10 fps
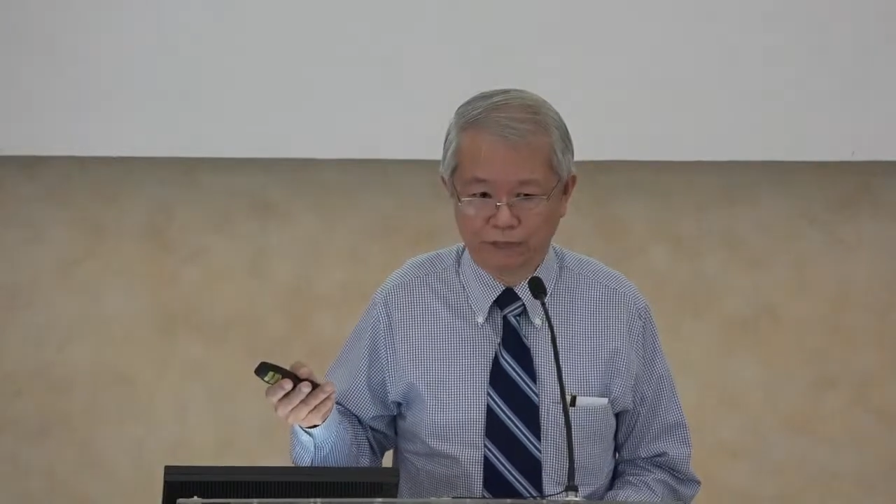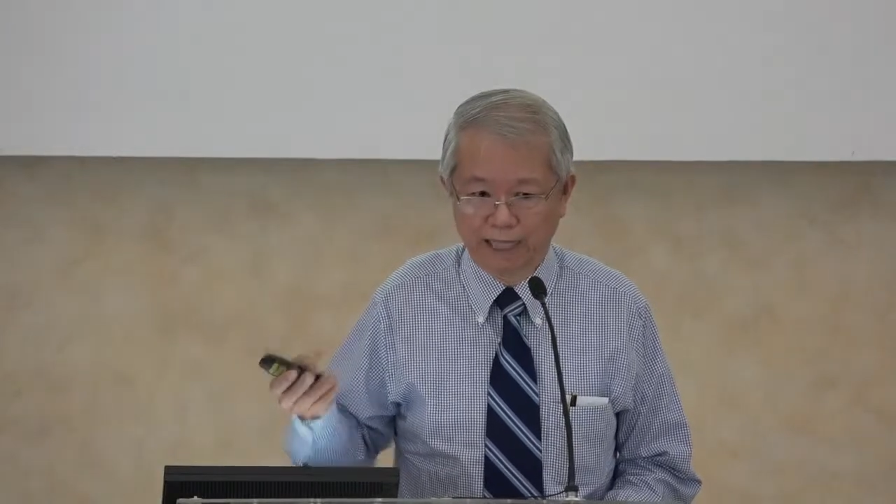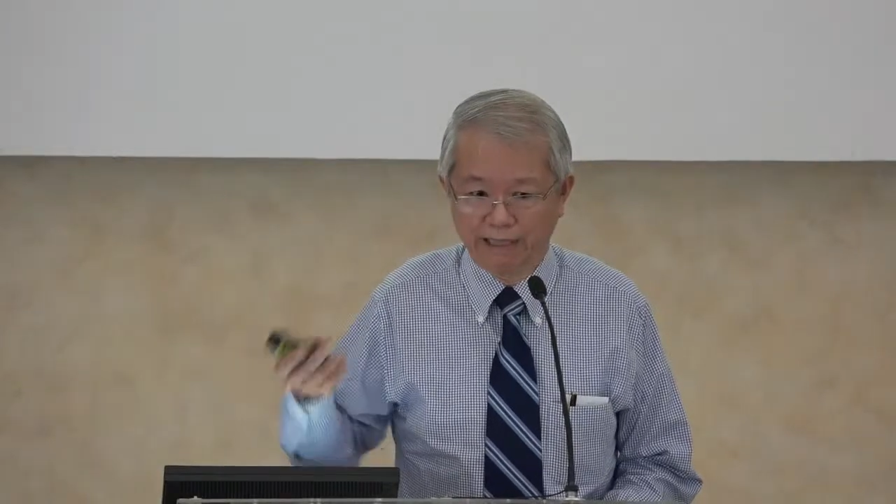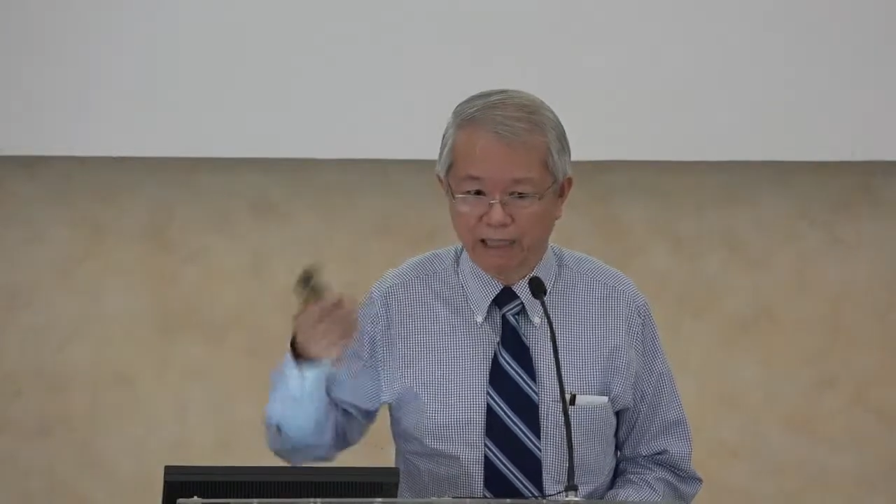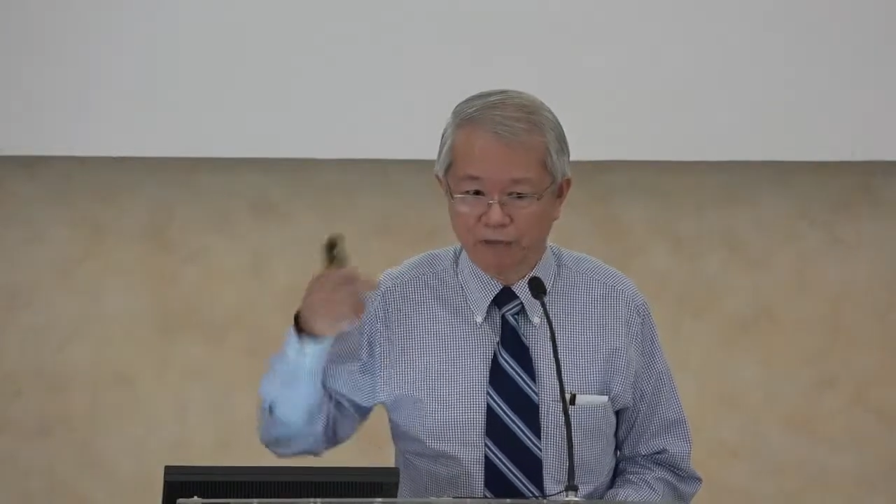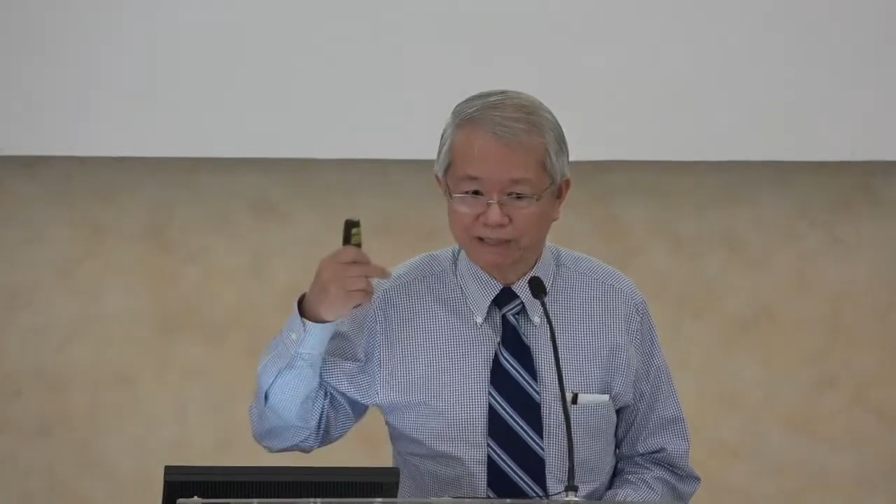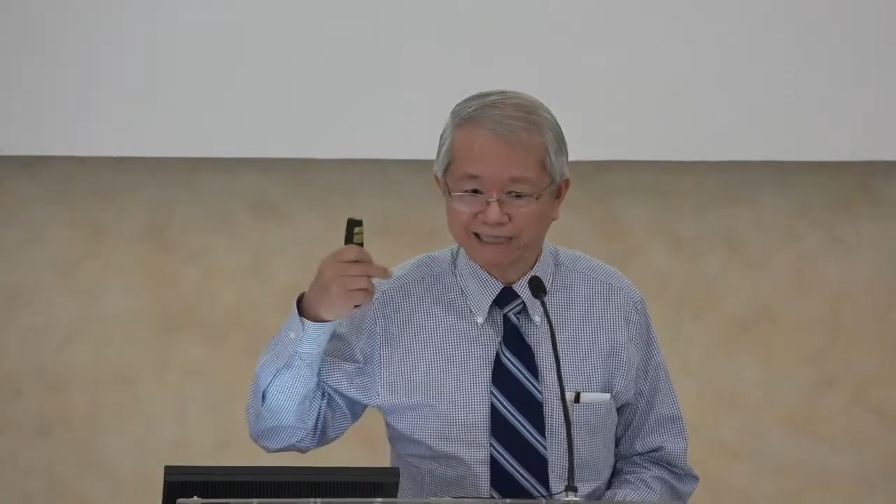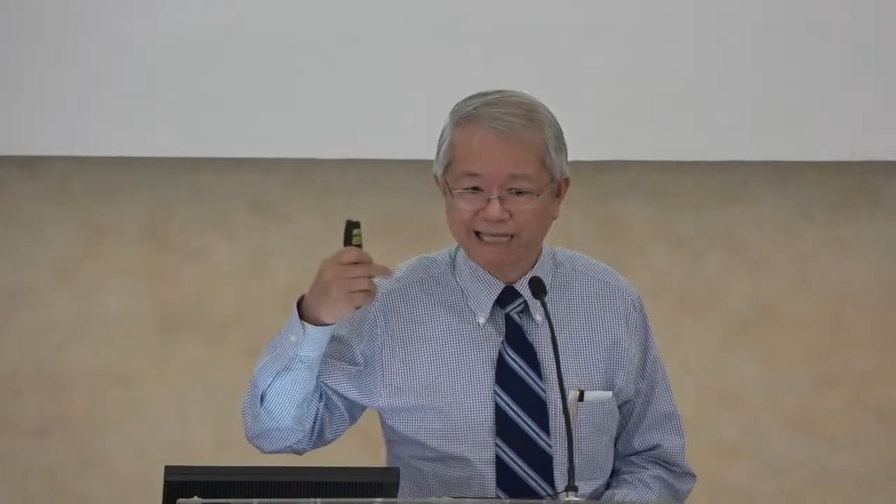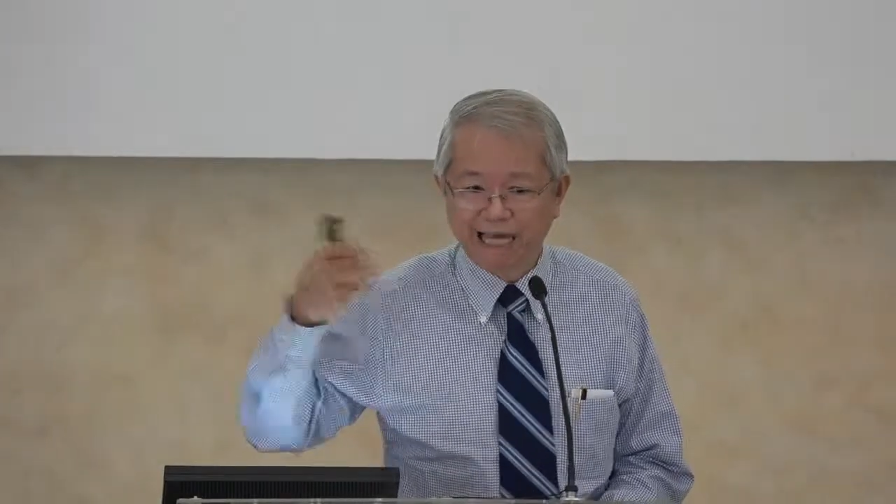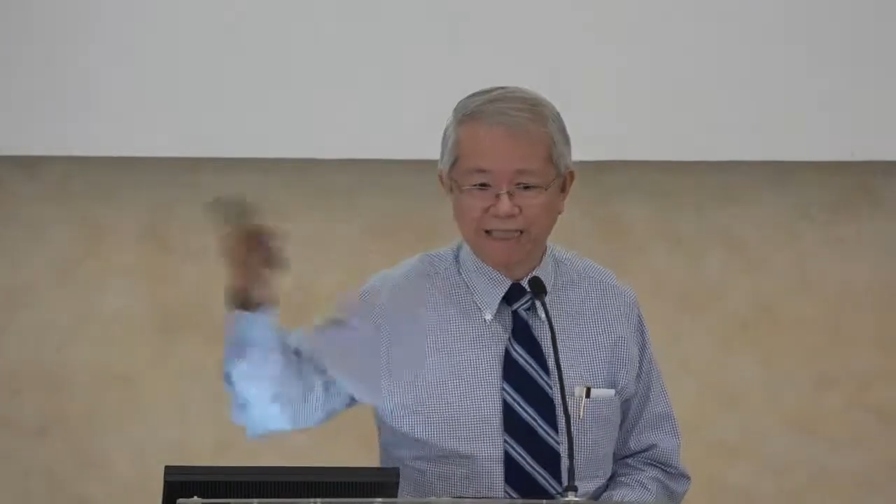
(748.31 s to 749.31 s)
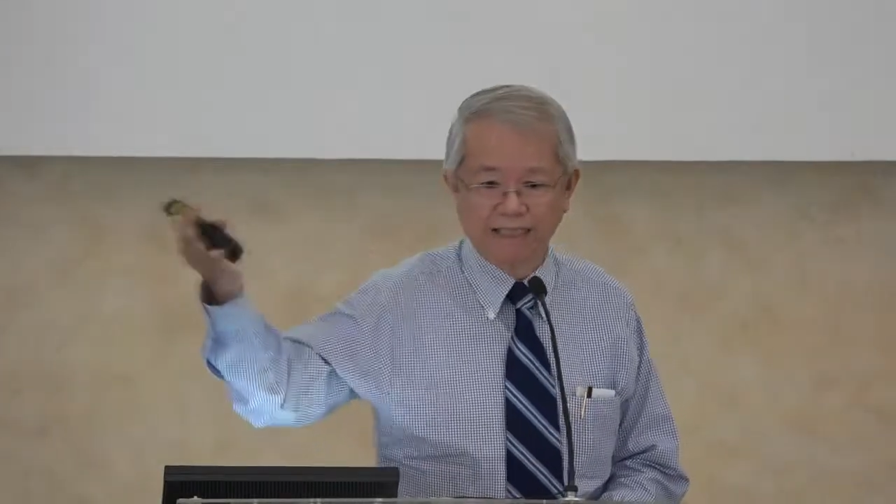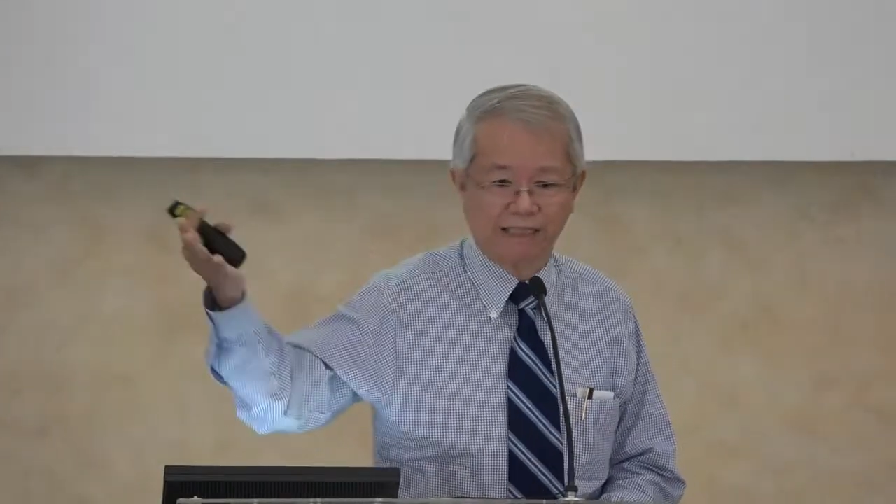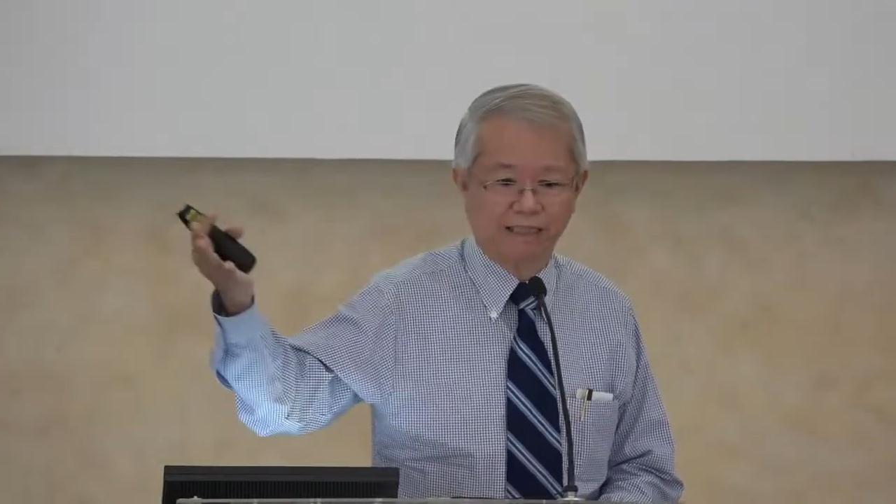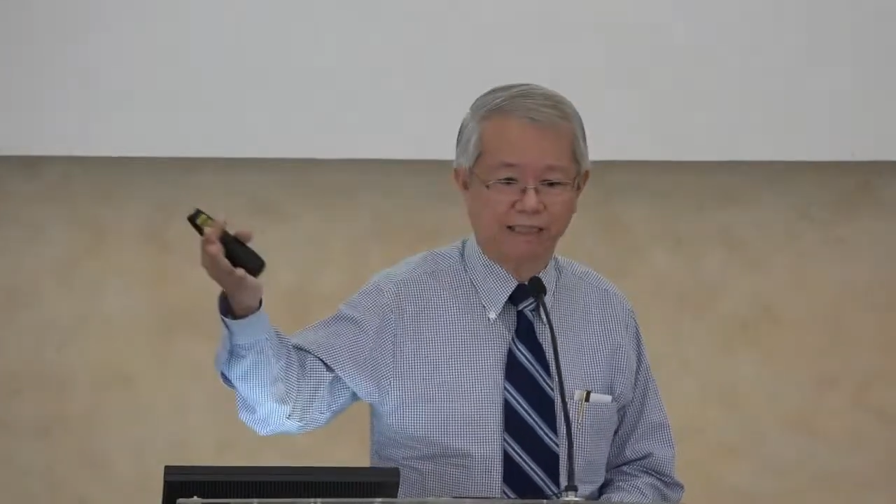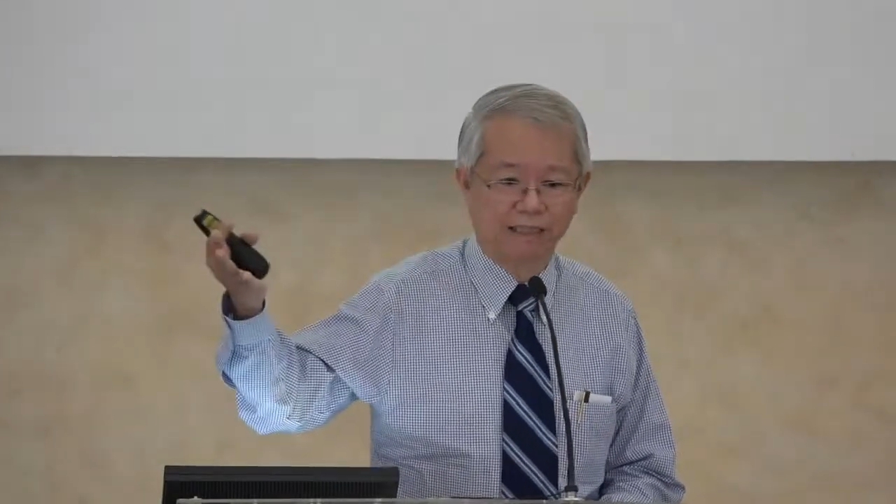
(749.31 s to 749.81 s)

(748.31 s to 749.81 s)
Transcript: and they were scattered